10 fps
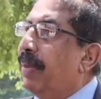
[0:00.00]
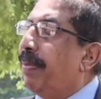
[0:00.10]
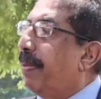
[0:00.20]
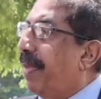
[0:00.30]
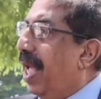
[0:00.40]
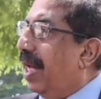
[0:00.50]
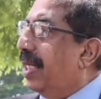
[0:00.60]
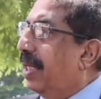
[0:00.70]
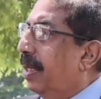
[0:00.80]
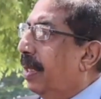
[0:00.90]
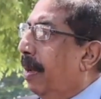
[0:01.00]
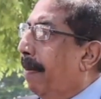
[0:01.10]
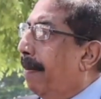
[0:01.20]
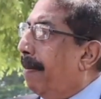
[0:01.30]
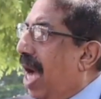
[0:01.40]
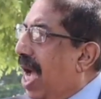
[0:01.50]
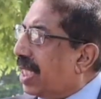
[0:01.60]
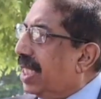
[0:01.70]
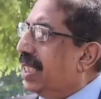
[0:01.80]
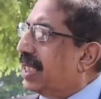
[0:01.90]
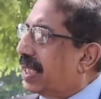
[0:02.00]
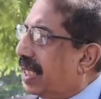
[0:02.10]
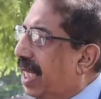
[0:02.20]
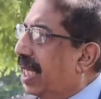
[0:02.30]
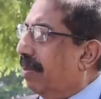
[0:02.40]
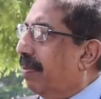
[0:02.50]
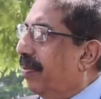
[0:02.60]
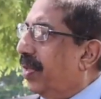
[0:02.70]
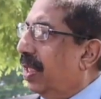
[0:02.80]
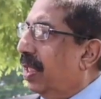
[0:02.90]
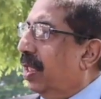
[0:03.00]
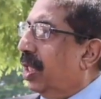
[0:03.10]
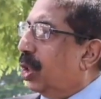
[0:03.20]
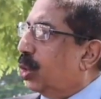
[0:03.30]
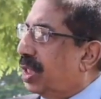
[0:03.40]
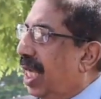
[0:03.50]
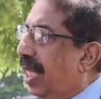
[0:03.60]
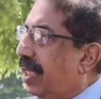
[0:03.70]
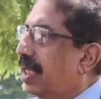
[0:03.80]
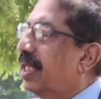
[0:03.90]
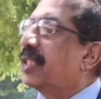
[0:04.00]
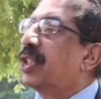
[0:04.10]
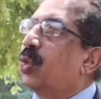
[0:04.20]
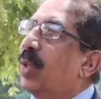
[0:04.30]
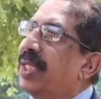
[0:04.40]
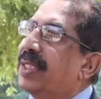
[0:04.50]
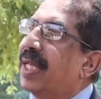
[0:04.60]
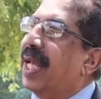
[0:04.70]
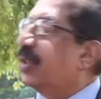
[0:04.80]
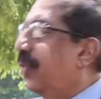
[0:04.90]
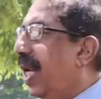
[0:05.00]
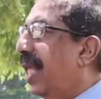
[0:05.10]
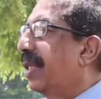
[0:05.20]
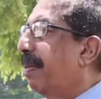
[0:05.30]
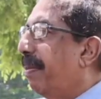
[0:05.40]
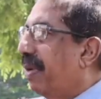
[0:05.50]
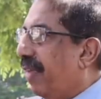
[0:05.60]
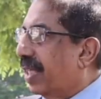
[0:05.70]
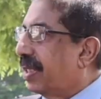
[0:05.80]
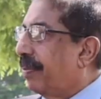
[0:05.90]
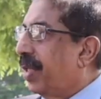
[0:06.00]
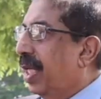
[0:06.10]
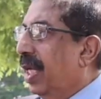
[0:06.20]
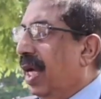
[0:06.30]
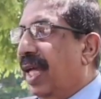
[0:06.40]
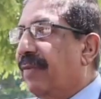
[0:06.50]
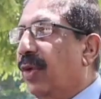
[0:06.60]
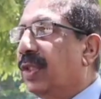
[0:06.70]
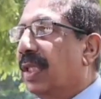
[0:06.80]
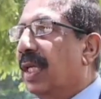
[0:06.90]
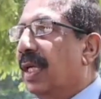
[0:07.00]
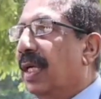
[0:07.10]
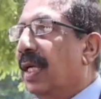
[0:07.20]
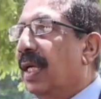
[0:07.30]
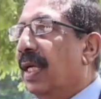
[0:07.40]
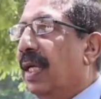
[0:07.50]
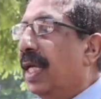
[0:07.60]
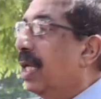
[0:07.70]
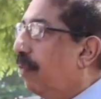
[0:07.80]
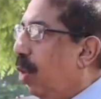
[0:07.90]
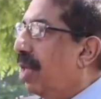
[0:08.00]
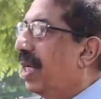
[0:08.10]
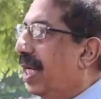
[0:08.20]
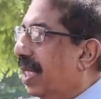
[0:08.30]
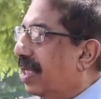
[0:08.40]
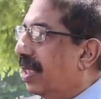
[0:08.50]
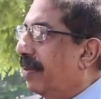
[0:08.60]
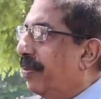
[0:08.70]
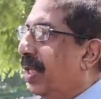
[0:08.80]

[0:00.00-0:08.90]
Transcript: he prepared the marking scheme to select the stewards as well as the prefects. I was involved in it.